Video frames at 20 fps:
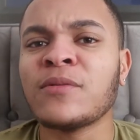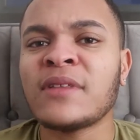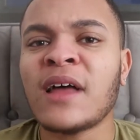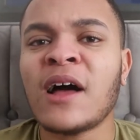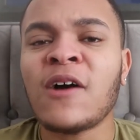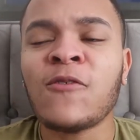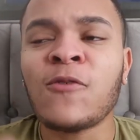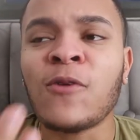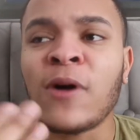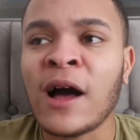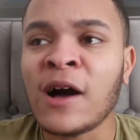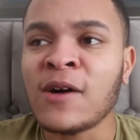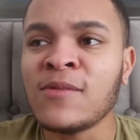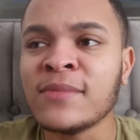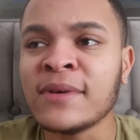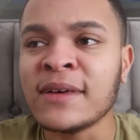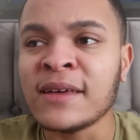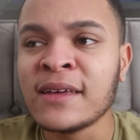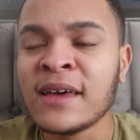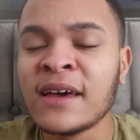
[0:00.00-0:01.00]
That will help
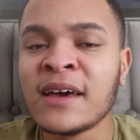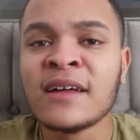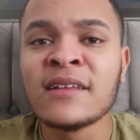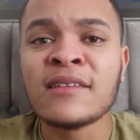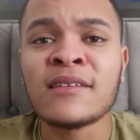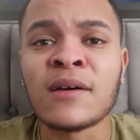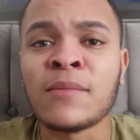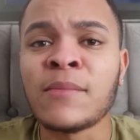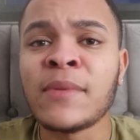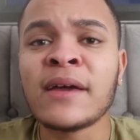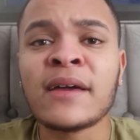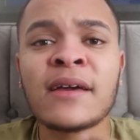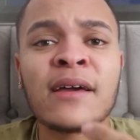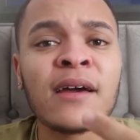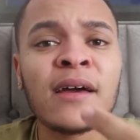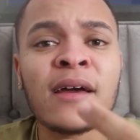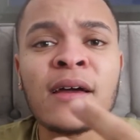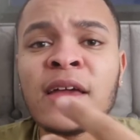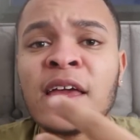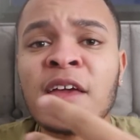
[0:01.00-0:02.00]
me to make
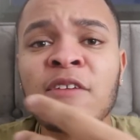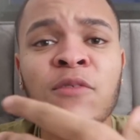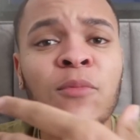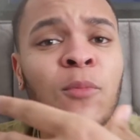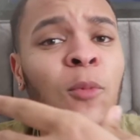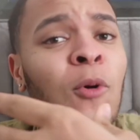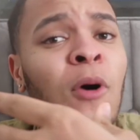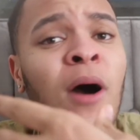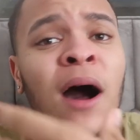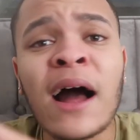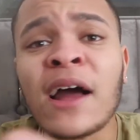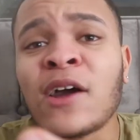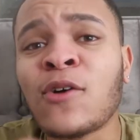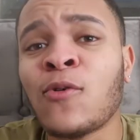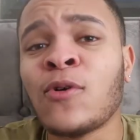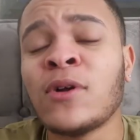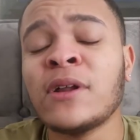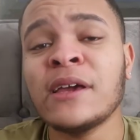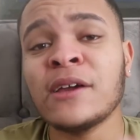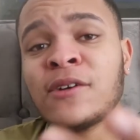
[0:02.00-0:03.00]
even more high
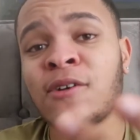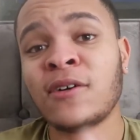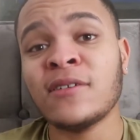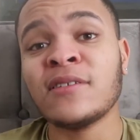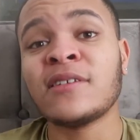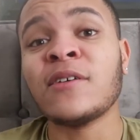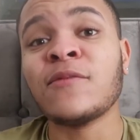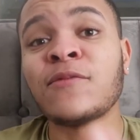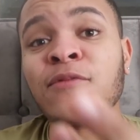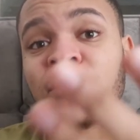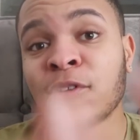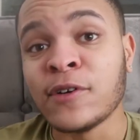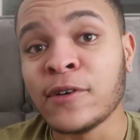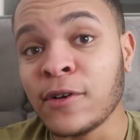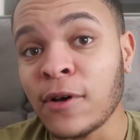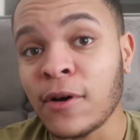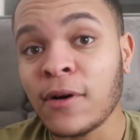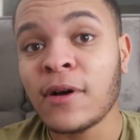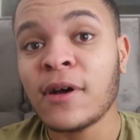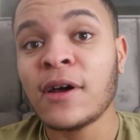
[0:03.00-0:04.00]
quality content for you
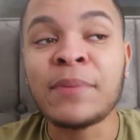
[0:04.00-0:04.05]
lot.